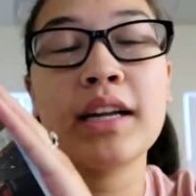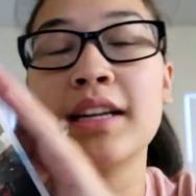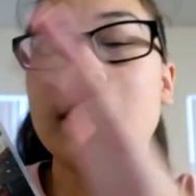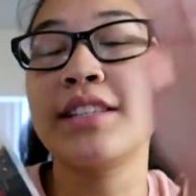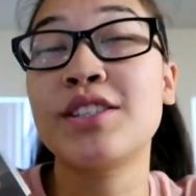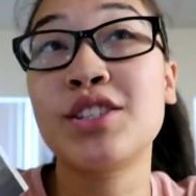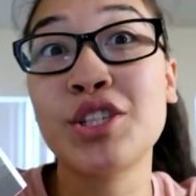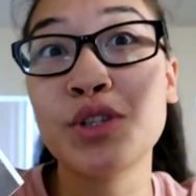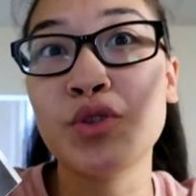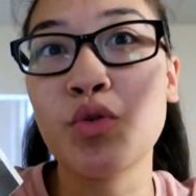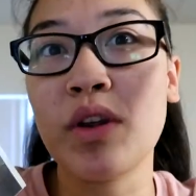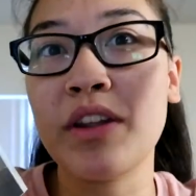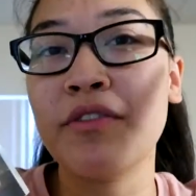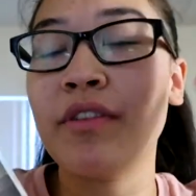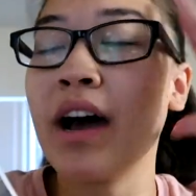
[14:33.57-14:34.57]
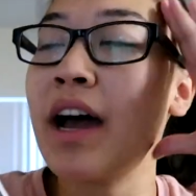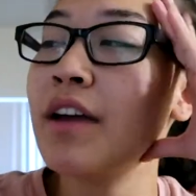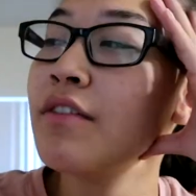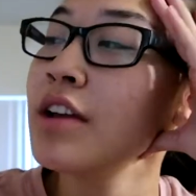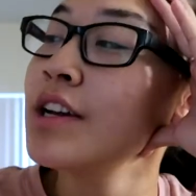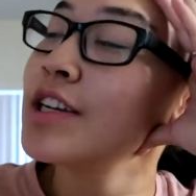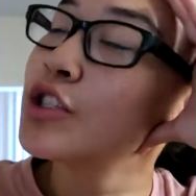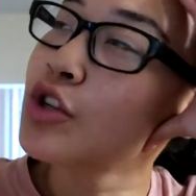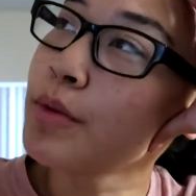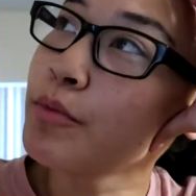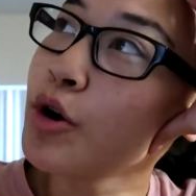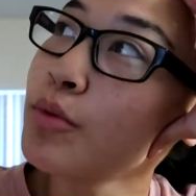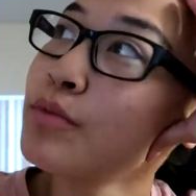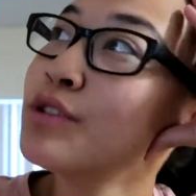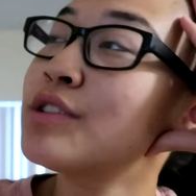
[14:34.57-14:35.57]
Is 225. So I'm
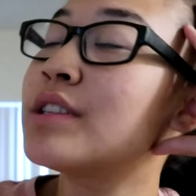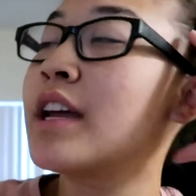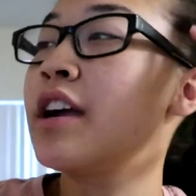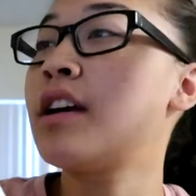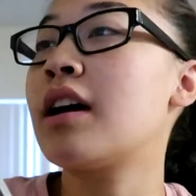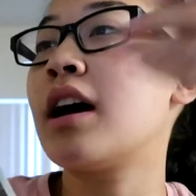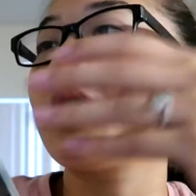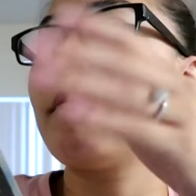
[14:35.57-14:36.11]
almost there.